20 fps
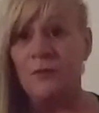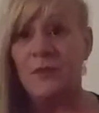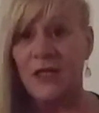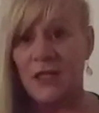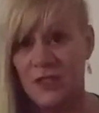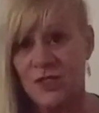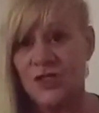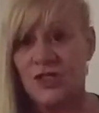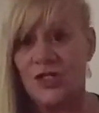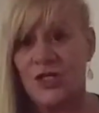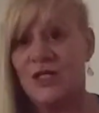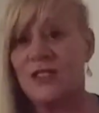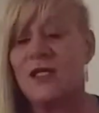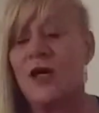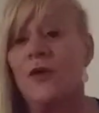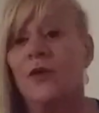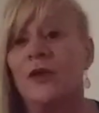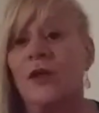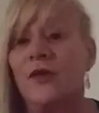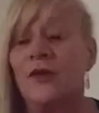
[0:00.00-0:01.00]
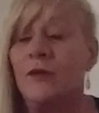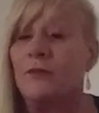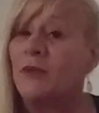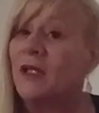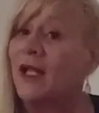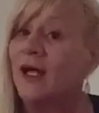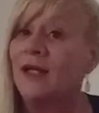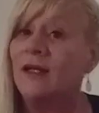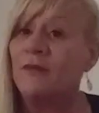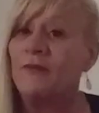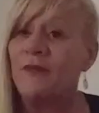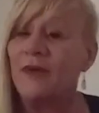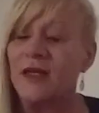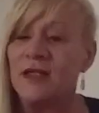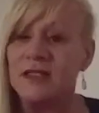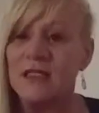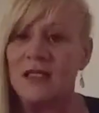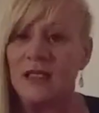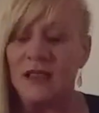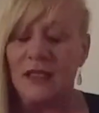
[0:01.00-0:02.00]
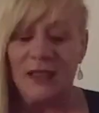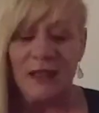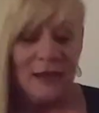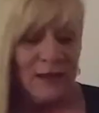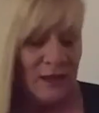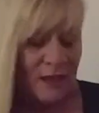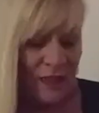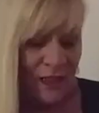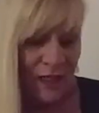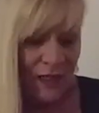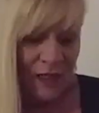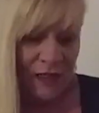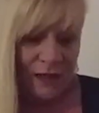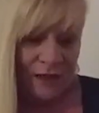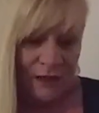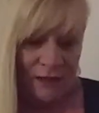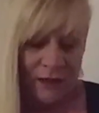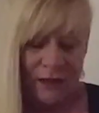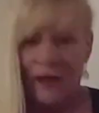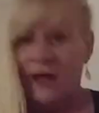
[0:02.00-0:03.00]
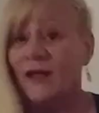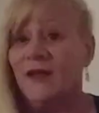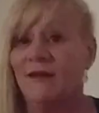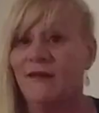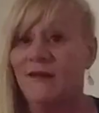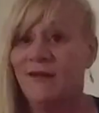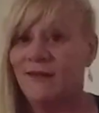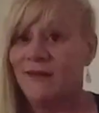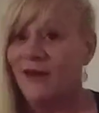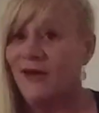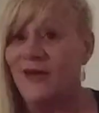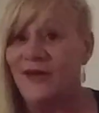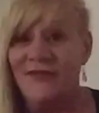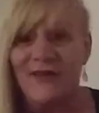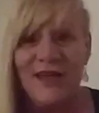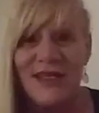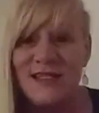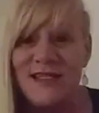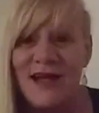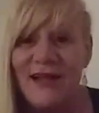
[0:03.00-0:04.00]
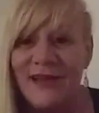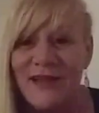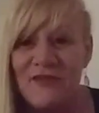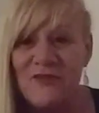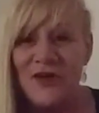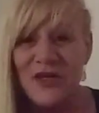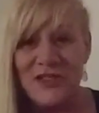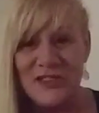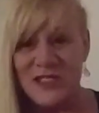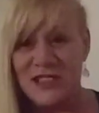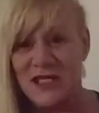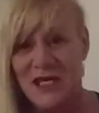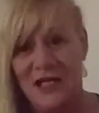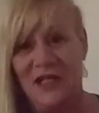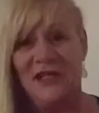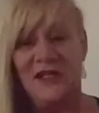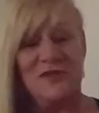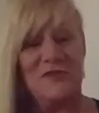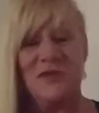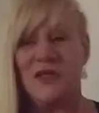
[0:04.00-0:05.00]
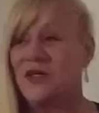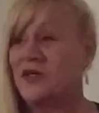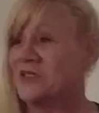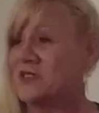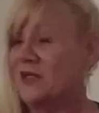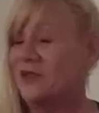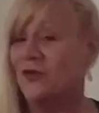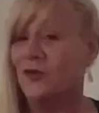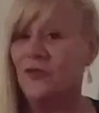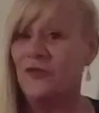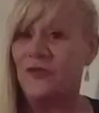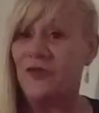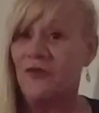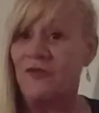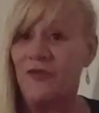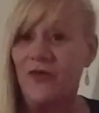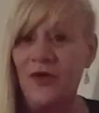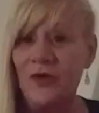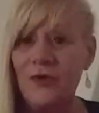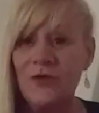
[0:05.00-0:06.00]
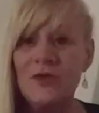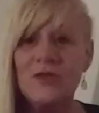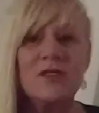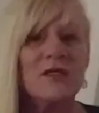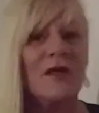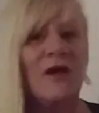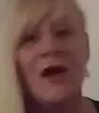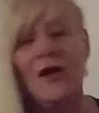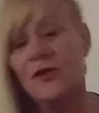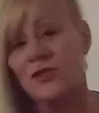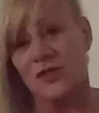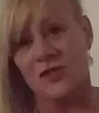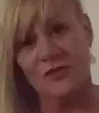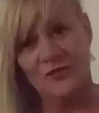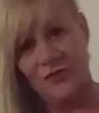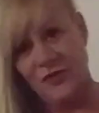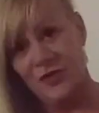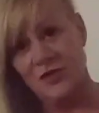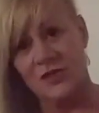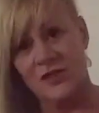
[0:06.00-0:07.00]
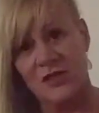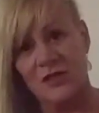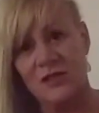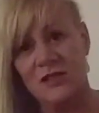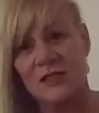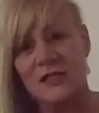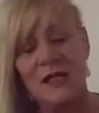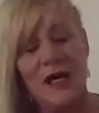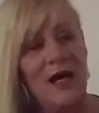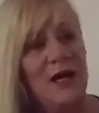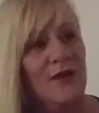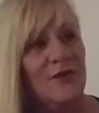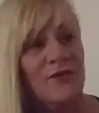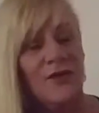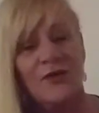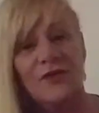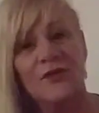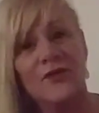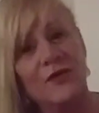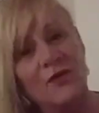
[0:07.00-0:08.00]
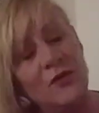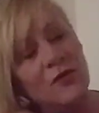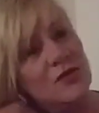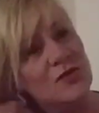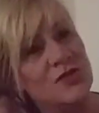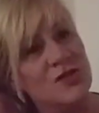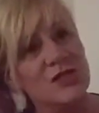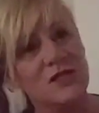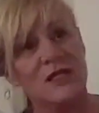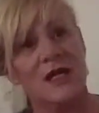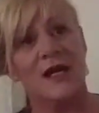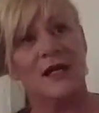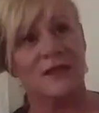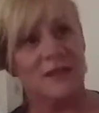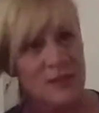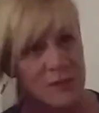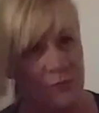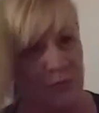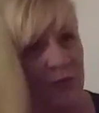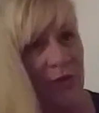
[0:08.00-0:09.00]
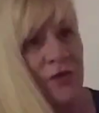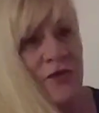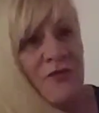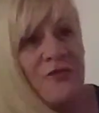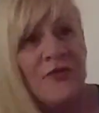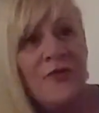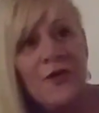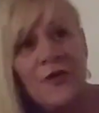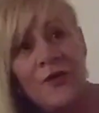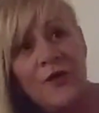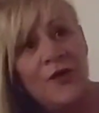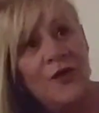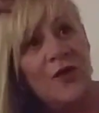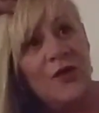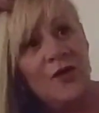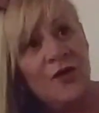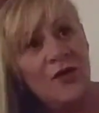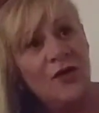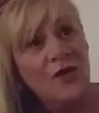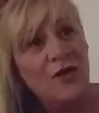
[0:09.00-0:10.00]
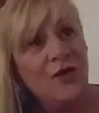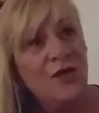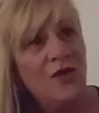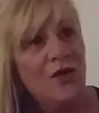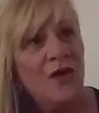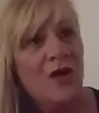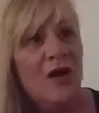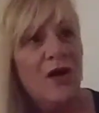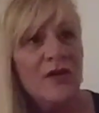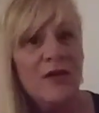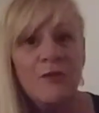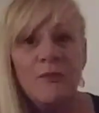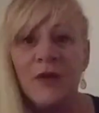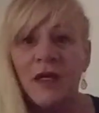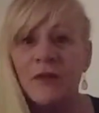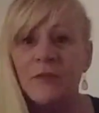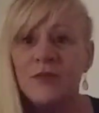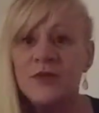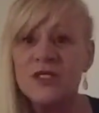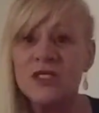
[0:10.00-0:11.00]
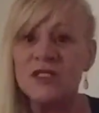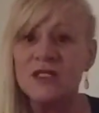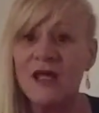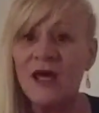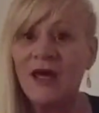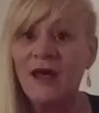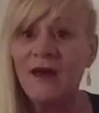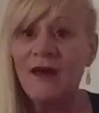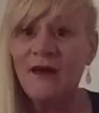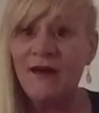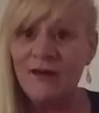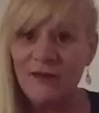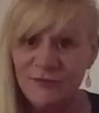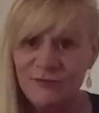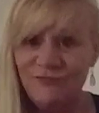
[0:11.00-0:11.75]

biggest shithole on the planet, basically. And the only reason I live here still is because I love the views. The coastal views are astounding. The countryside is beautiful. And the people stink.